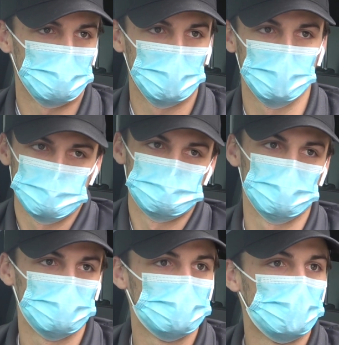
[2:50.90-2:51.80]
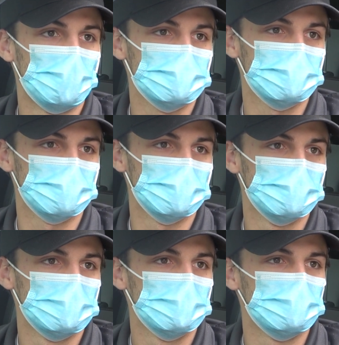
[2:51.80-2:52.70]
So a lot, of, a lot of them do
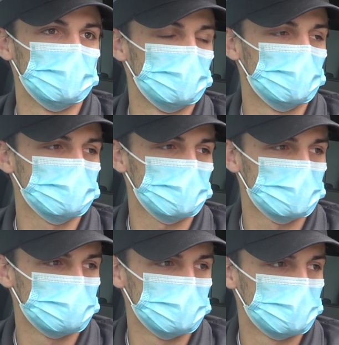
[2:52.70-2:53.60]
though. That a lot yeah, of them act that way.